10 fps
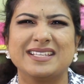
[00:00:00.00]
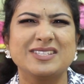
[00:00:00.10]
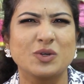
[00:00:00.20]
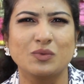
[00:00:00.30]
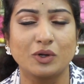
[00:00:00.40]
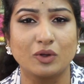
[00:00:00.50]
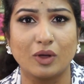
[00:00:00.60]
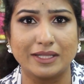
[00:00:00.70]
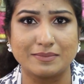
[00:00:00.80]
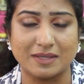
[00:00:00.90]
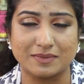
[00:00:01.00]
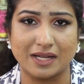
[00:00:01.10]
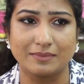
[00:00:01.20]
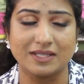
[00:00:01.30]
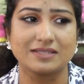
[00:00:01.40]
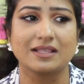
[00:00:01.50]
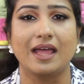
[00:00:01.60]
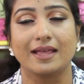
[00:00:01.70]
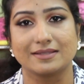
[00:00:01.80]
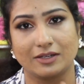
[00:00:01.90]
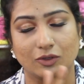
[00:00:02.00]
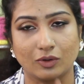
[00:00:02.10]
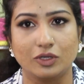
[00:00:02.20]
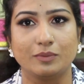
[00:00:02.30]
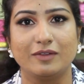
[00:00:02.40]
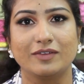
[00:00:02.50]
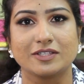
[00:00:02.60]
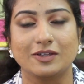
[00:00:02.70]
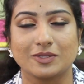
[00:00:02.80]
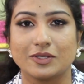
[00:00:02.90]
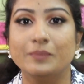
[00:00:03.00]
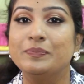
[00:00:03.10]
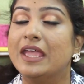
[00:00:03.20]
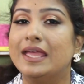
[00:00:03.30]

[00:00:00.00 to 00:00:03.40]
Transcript: I just don't want to call them subscribers, as I told you previously also,